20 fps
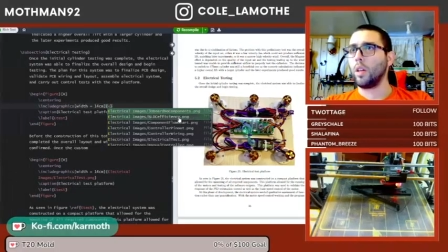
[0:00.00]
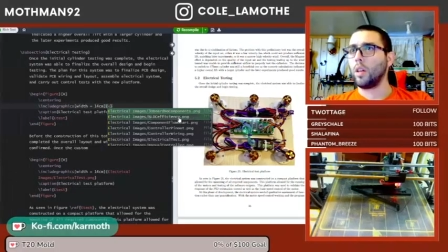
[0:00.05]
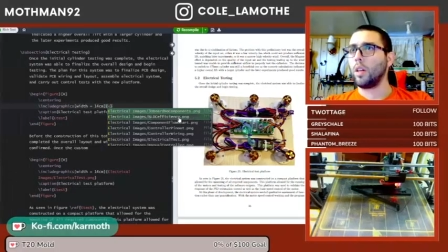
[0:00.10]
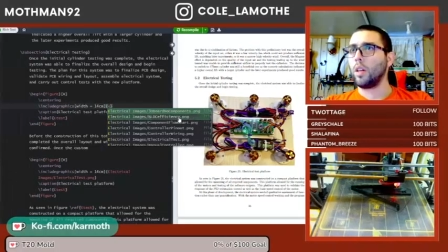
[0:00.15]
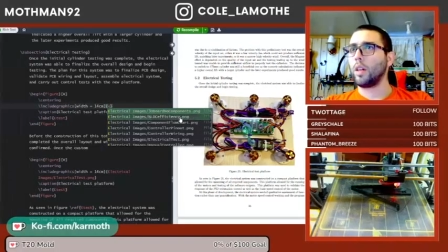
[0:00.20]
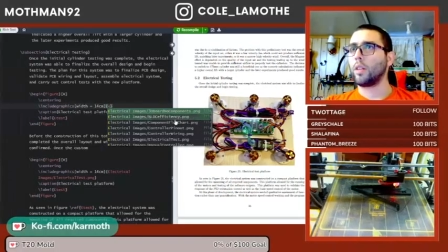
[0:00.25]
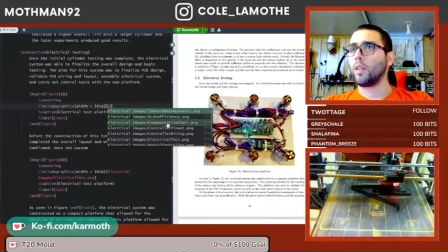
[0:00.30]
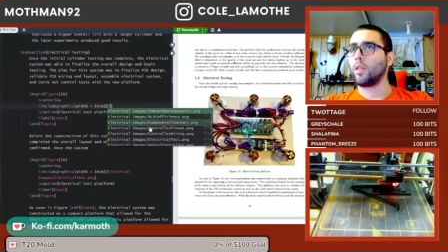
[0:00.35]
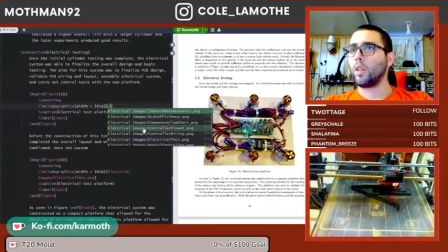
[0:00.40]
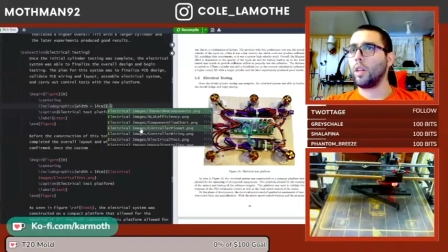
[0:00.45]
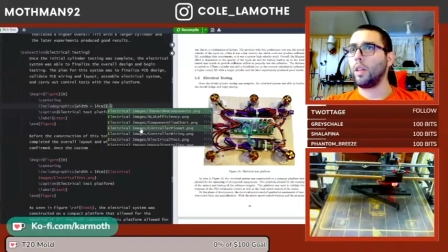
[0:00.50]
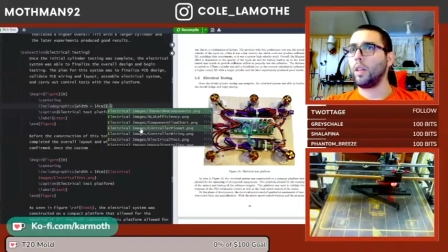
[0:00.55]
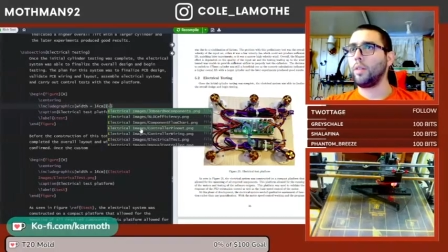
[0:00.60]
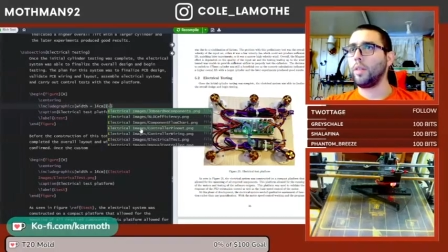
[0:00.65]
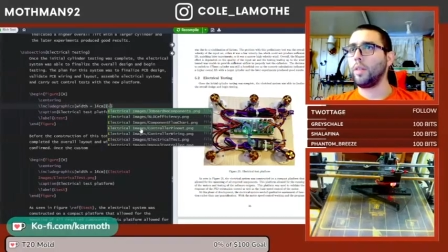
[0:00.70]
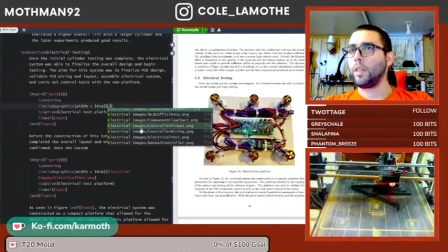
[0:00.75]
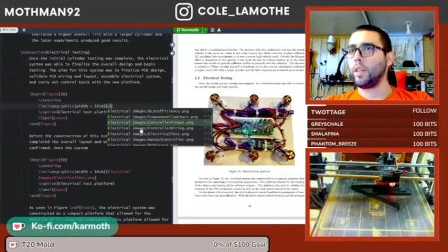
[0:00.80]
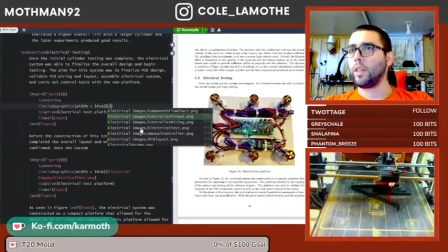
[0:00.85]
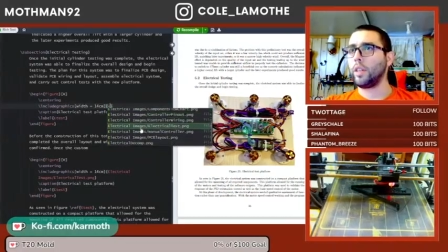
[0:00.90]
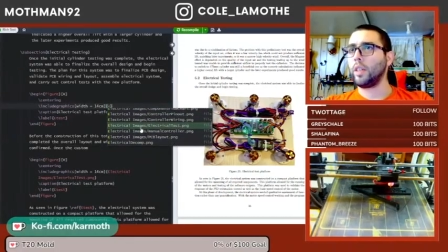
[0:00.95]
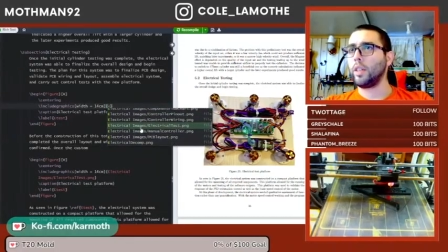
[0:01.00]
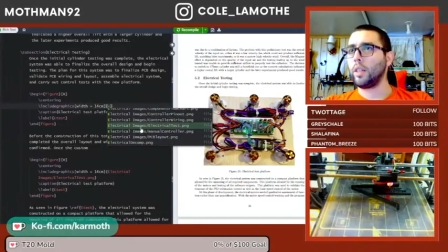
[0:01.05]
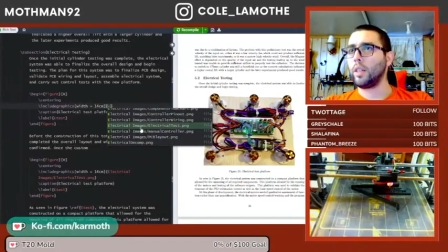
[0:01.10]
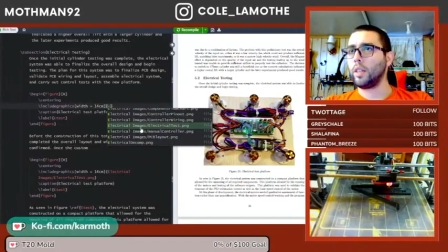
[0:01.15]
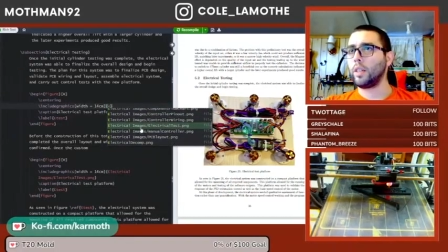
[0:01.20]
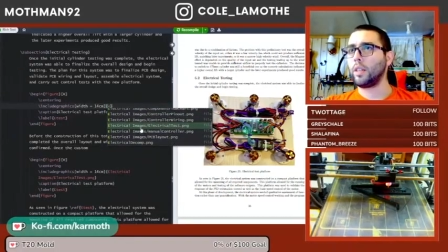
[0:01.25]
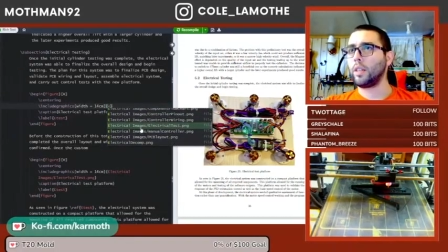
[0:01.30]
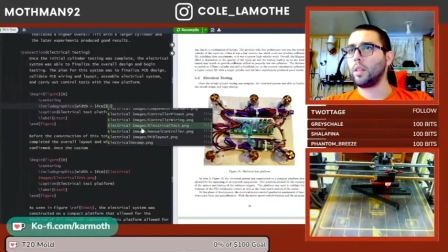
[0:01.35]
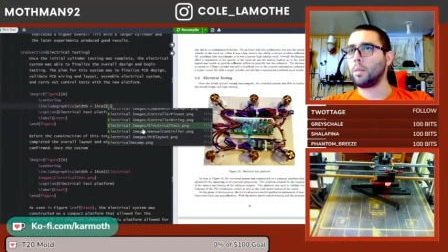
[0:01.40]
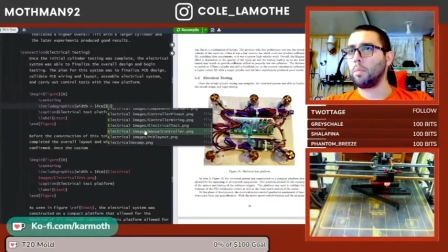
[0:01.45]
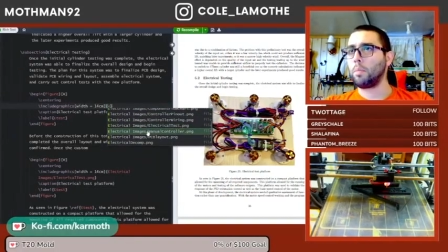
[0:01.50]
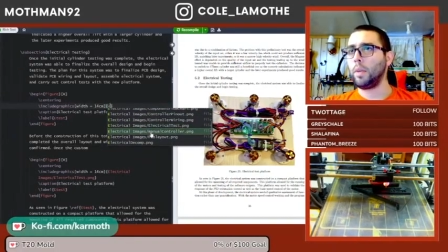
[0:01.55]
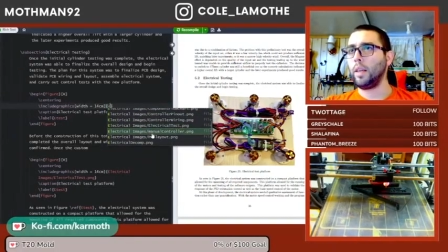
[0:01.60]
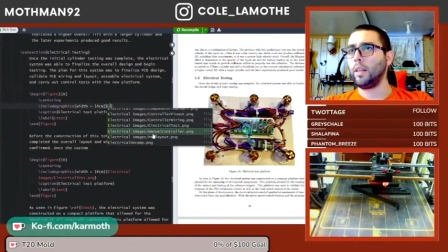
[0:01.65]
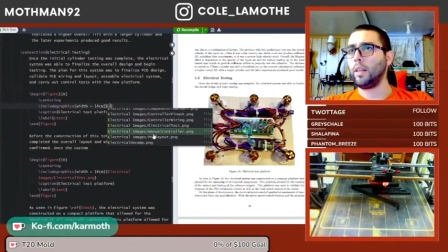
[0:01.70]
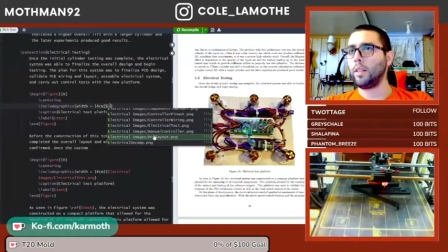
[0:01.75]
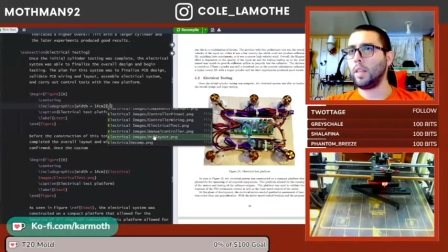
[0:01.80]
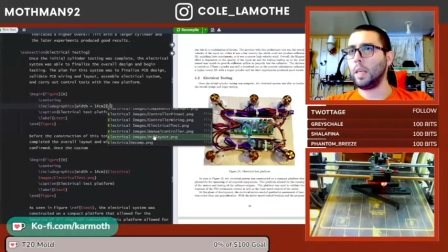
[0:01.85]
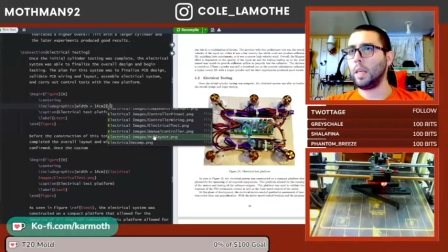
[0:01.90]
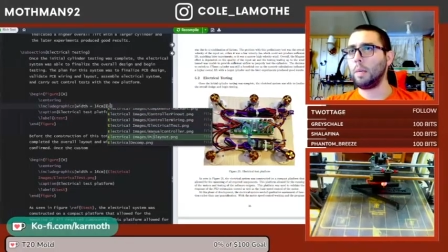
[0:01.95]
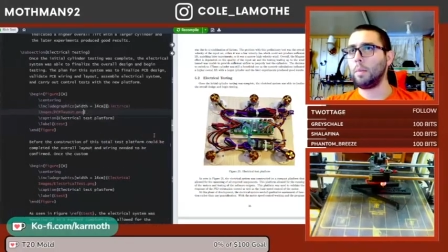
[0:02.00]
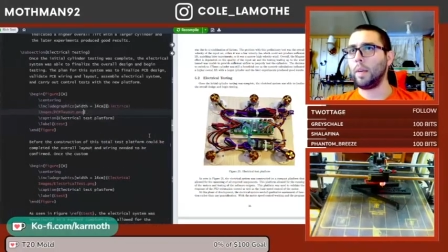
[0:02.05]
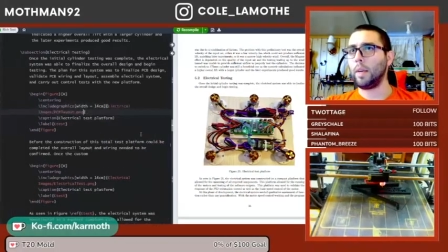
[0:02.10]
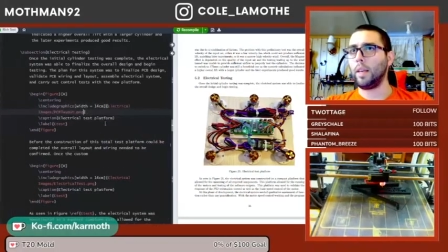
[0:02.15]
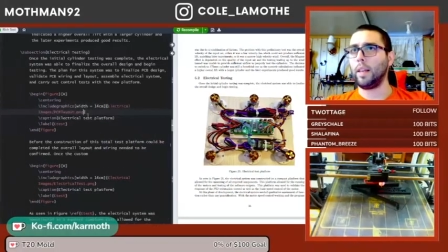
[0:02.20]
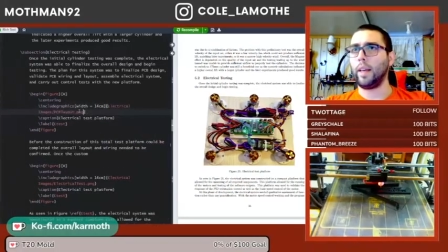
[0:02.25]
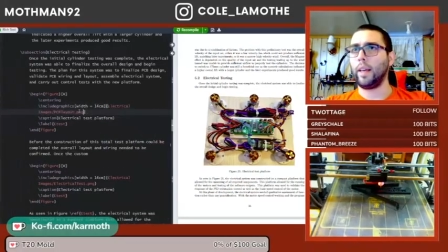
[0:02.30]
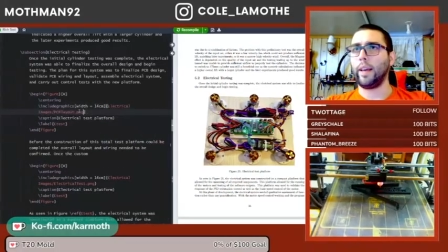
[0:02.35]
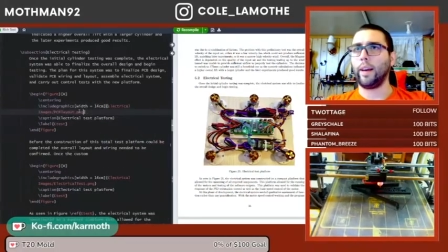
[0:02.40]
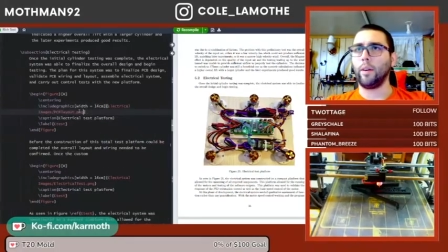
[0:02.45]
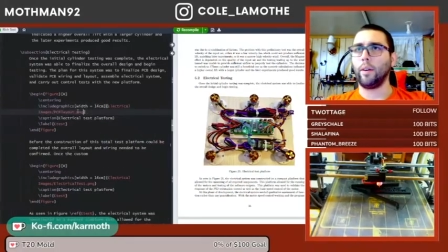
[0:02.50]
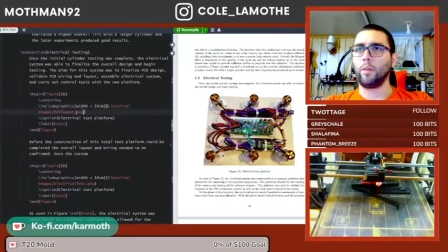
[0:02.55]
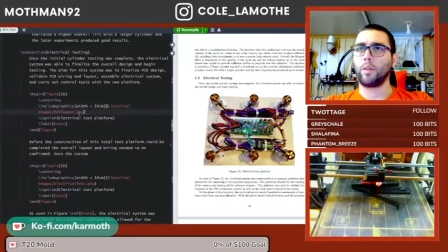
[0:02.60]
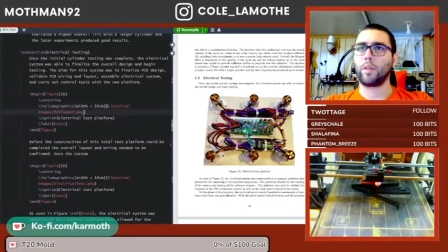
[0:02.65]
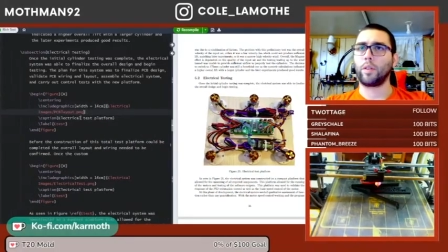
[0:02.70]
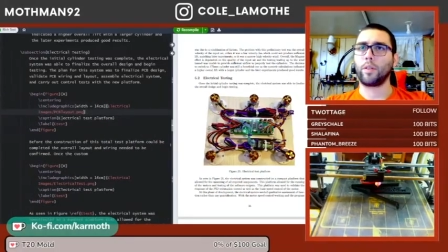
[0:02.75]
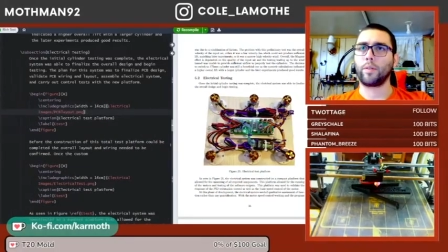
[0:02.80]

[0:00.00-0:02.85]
Electrical images, PCB layout.